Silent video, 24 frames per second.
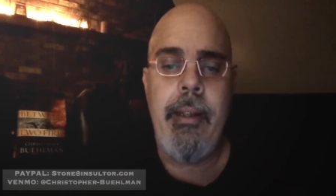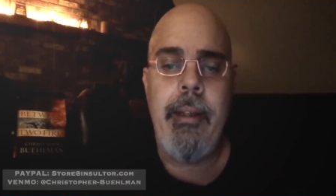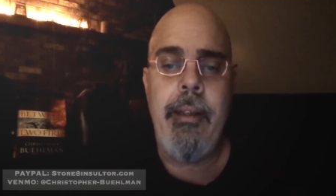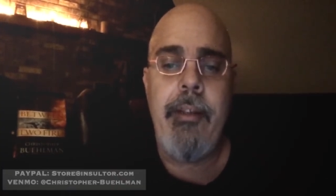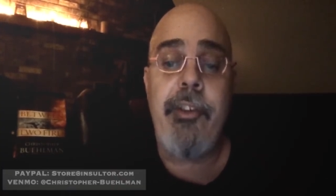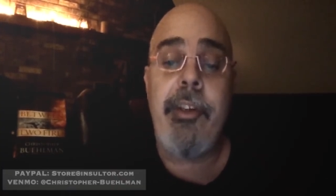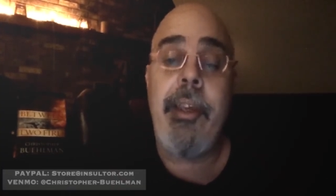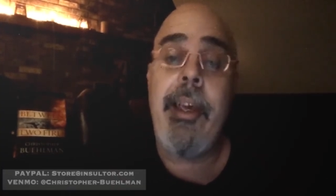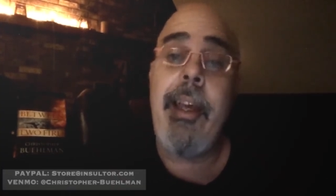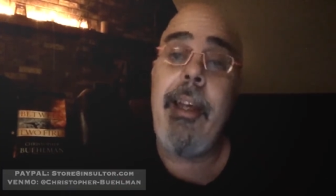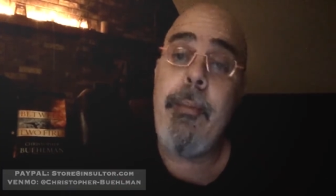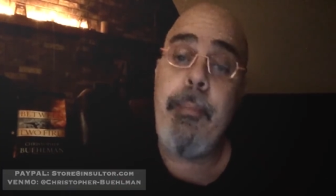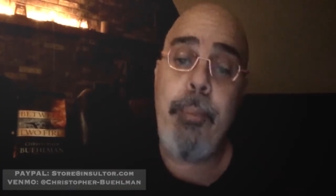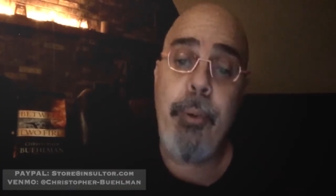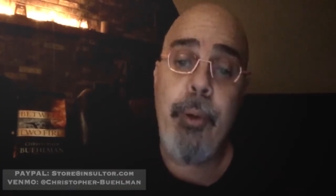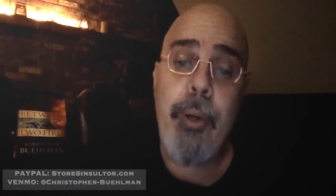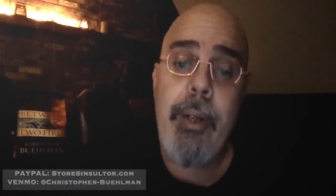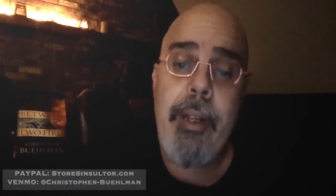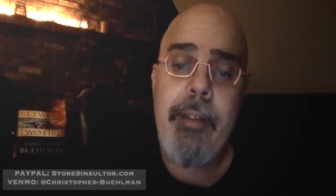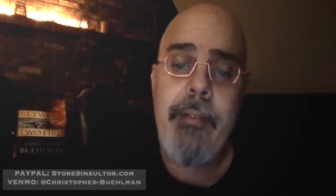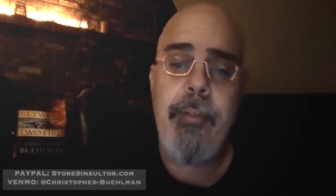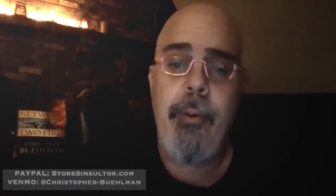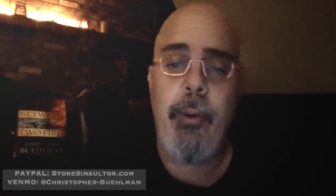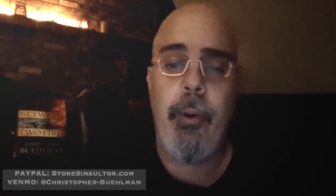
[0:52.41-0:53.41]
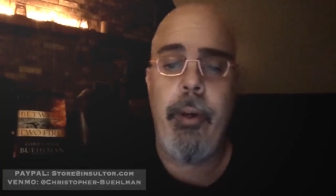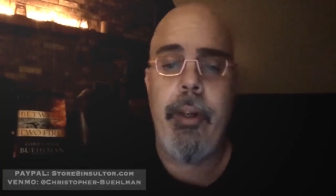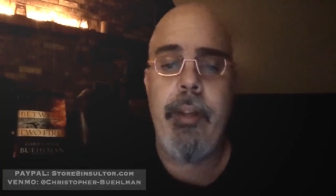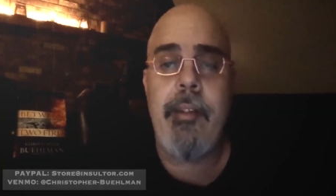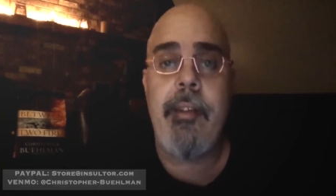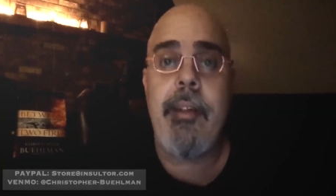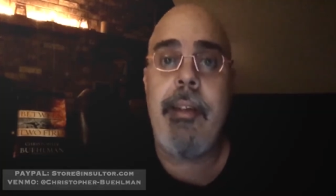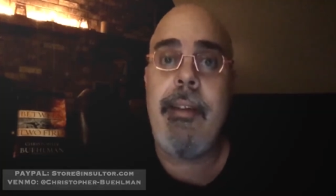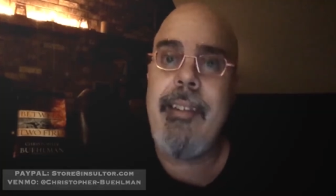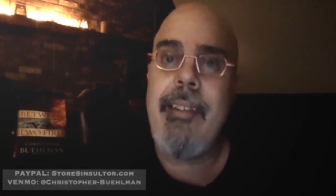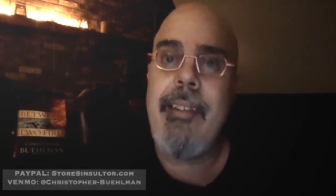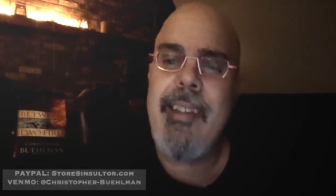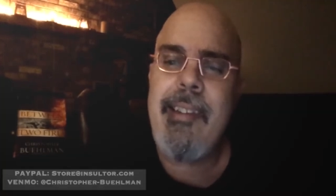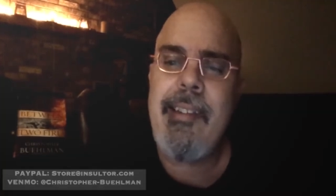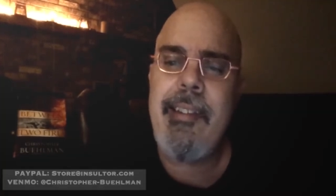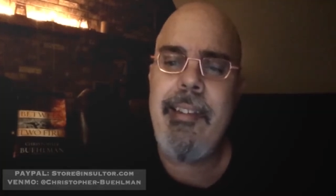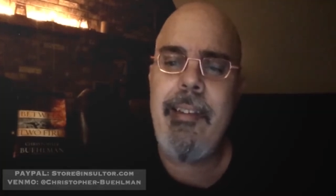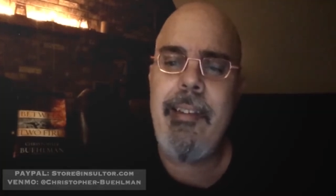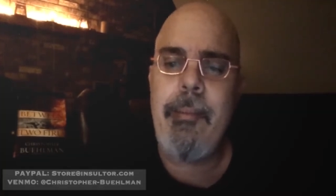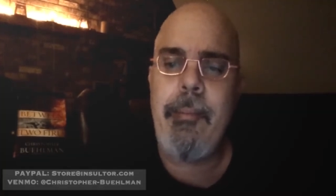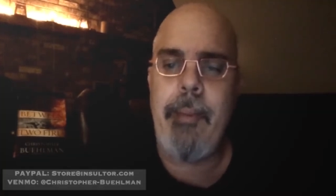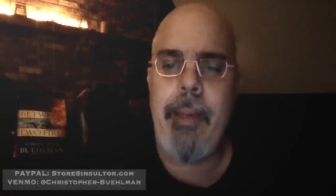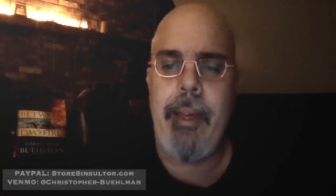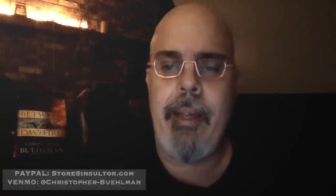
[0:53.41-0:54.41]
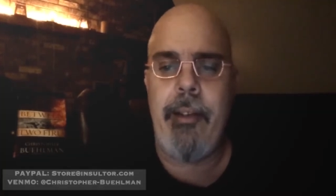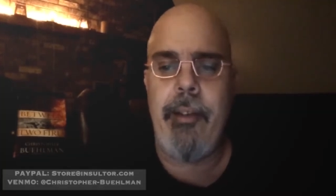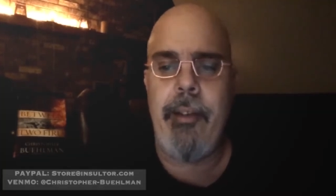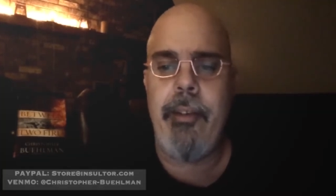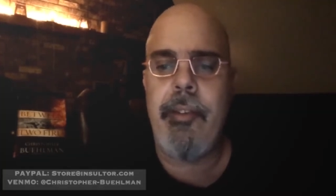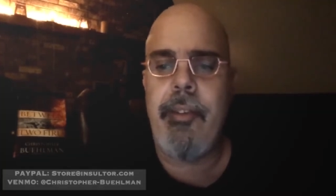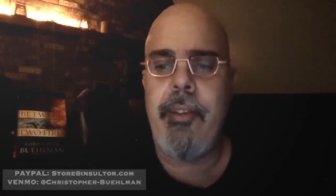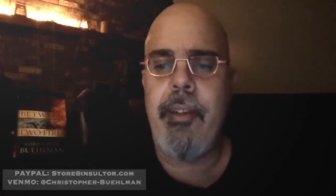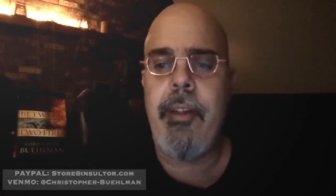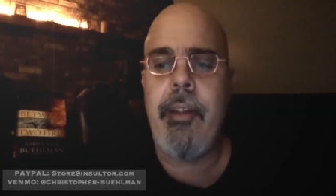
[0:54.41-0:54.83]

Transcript: She had a pretty voice and decent manners,